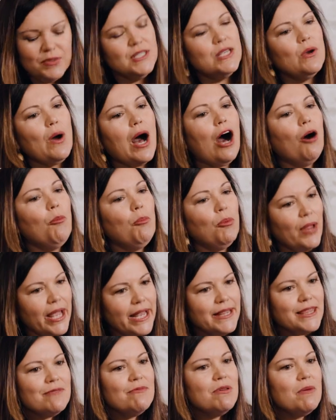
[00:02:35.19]
So I'll
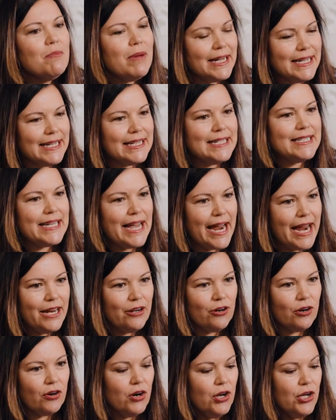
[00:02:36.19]
plant them in my
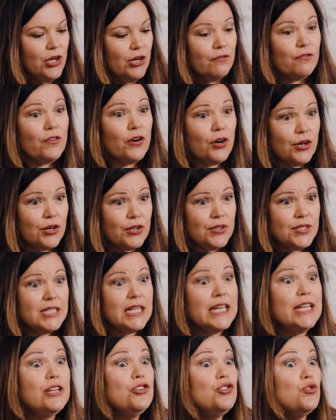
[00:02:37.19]
container
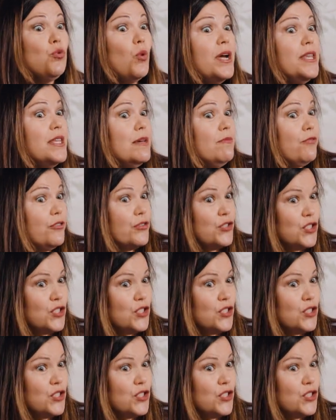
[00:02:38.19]
first, enjoy them for